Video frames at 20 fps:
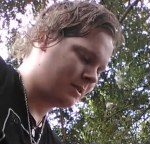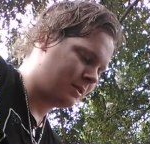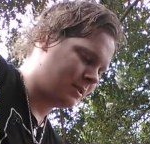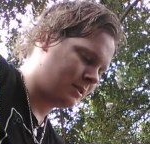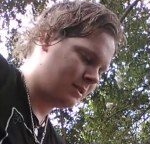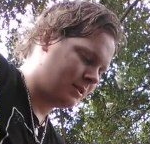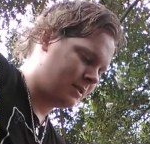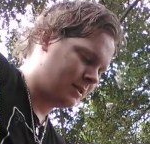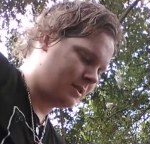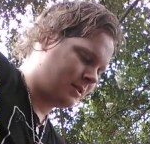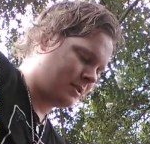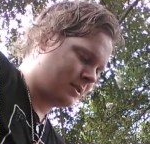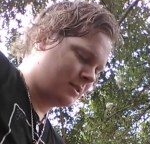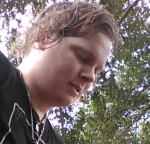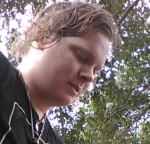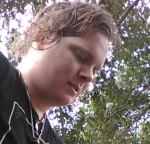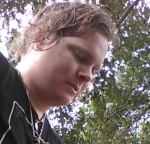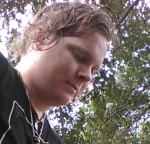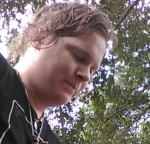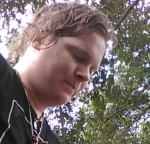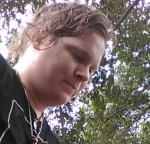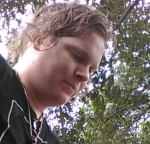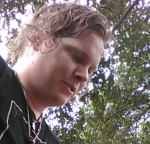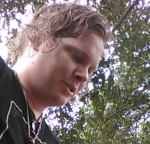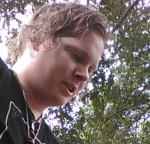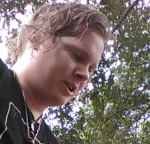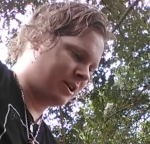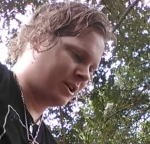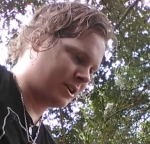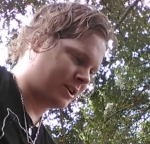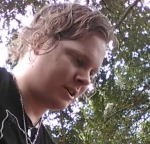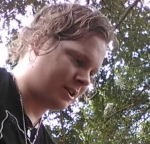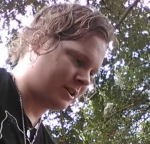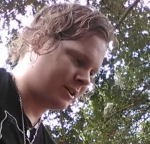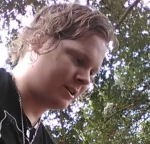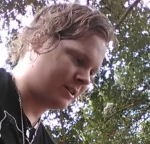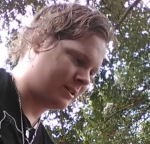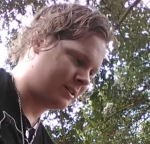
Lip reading: (silence)